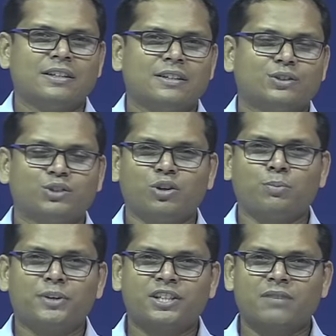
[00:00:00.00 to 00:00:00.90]
So you want to
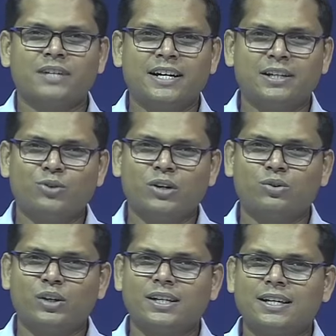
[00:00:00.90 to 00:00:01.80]
preserve that, you are
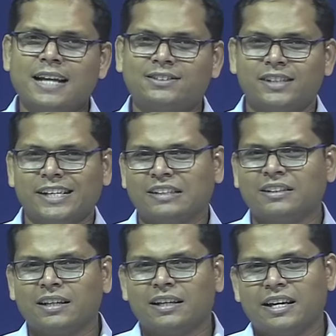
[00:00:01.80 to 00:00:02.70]
doing a lengthening
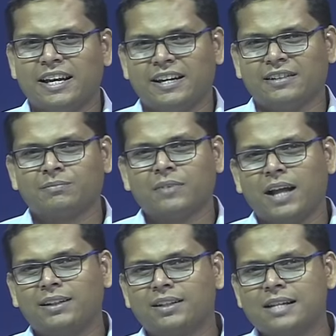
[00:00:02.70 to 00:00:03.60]
here,
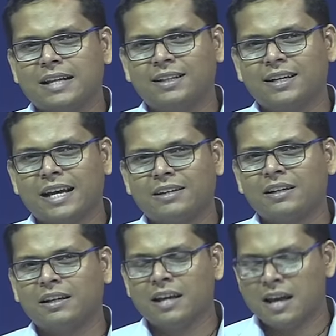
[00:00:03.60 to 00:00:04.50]
and this lengthening
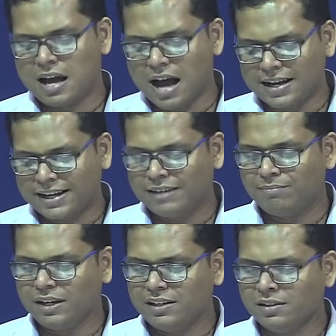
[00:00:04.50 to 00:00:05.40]
can again
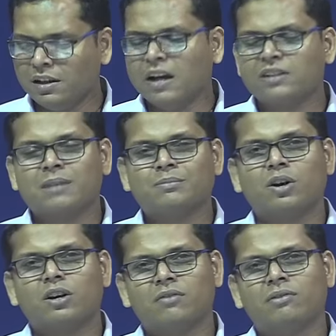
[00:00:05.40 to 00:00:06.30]
mean some
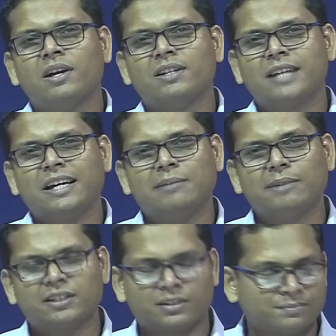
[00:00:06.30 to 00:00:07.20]
sort of sentiment.